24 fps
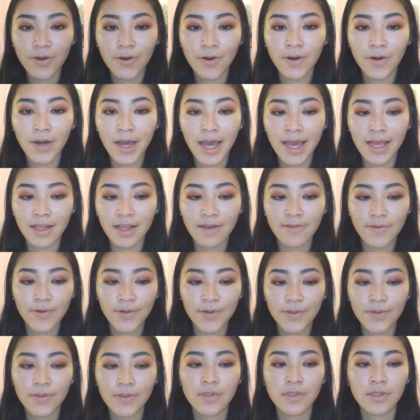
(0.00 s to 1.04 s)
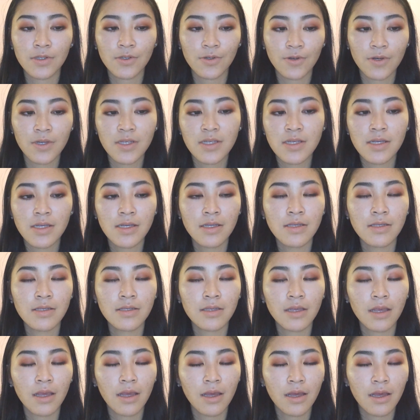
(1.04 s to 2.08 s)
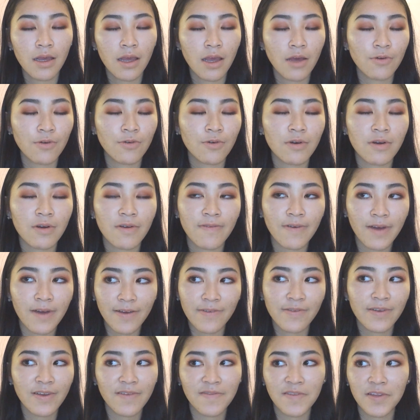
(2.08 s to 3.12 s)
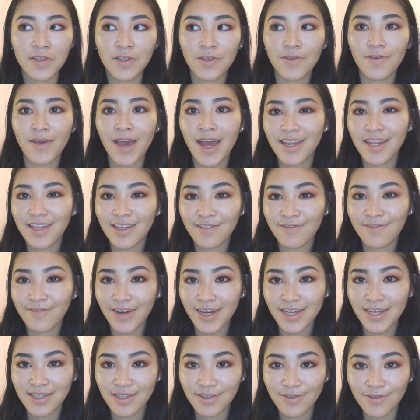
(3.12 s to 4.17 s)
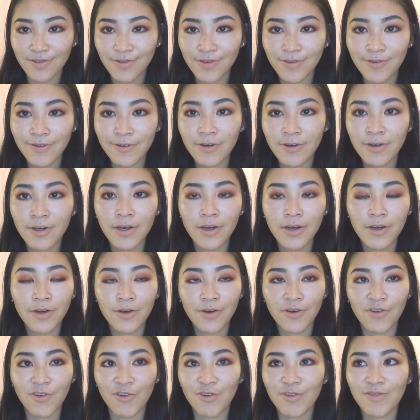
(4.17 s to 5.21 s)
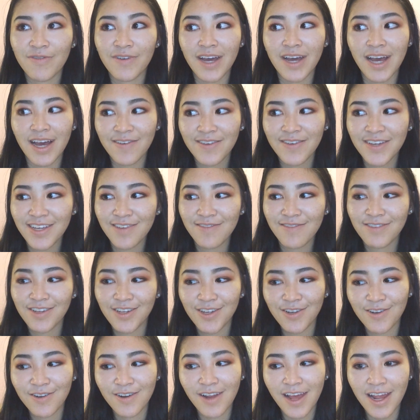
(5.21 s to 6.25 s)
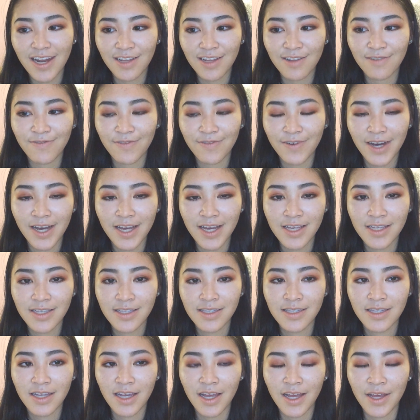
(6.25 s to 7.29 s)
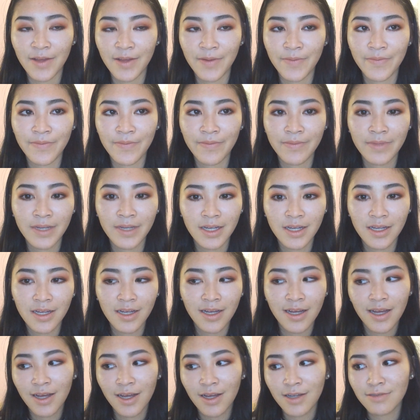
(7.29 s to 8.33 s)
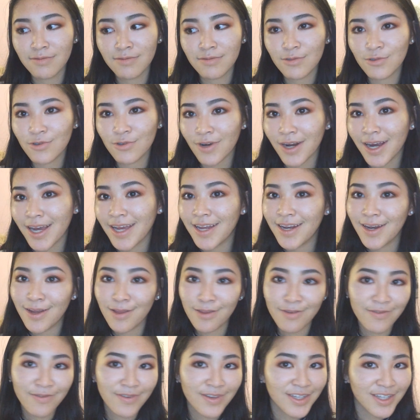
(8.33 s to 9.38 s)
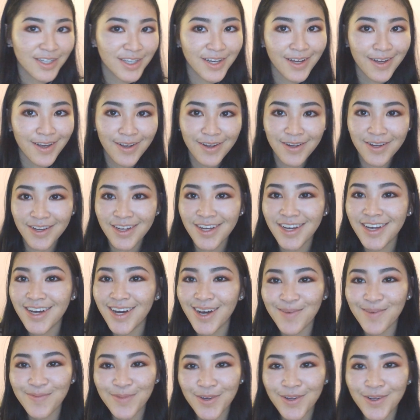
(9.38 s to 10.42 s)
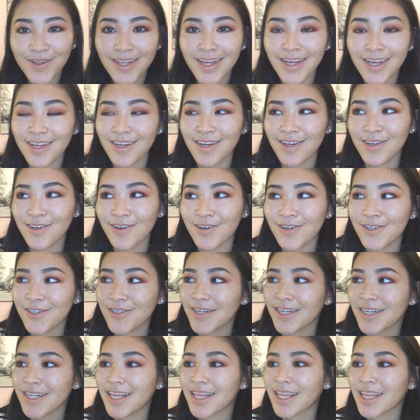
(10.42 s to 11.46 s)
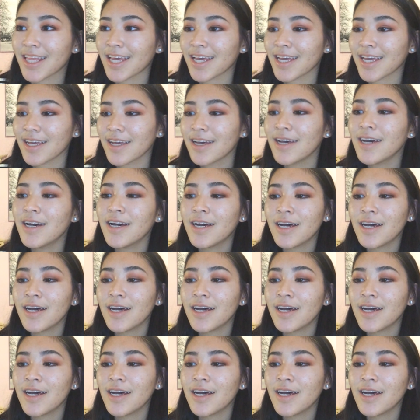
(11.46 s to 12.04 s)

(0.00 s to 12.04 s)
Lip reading: your A-levels choices, or if I've given you any advice at all, or if I haven't given you any advice, try another video. I'm not like a god or anything.